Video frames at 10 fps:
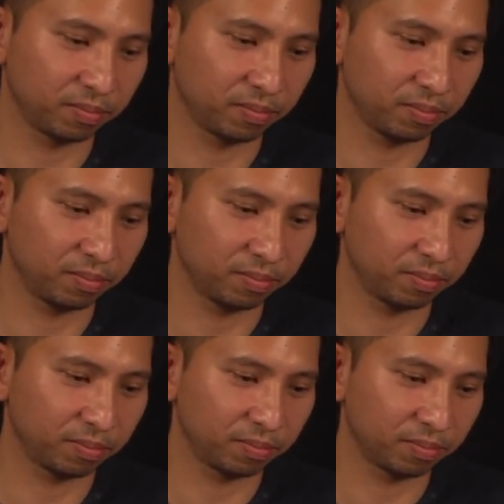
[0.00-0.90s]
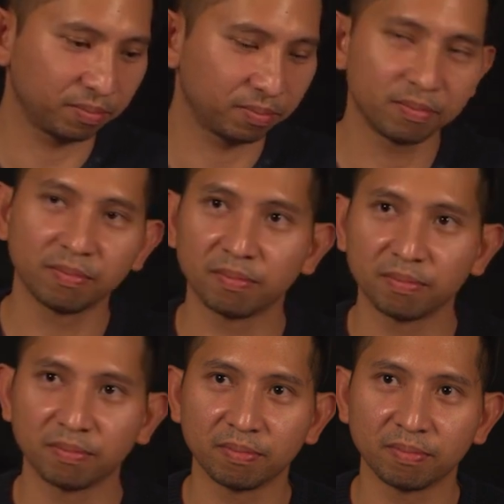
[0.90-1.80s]

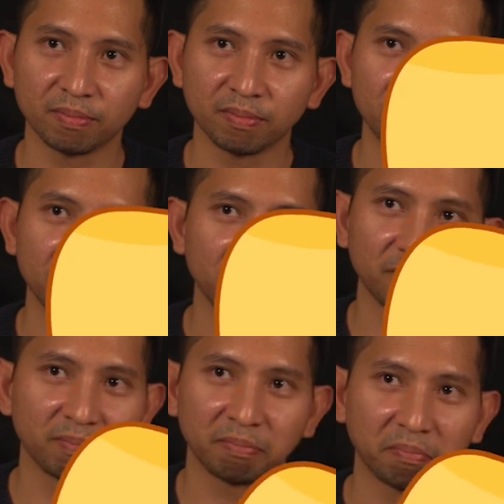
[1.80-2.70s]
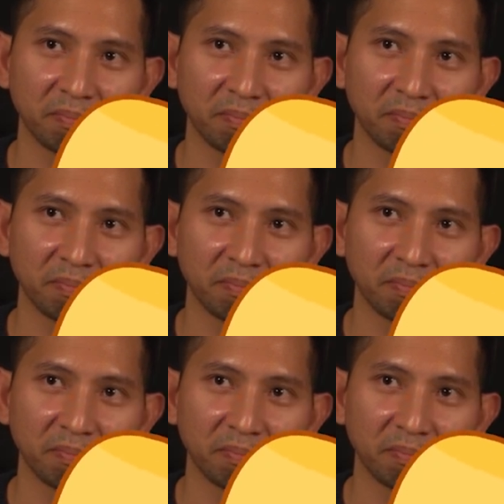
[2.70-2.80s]
This person isn't speaking.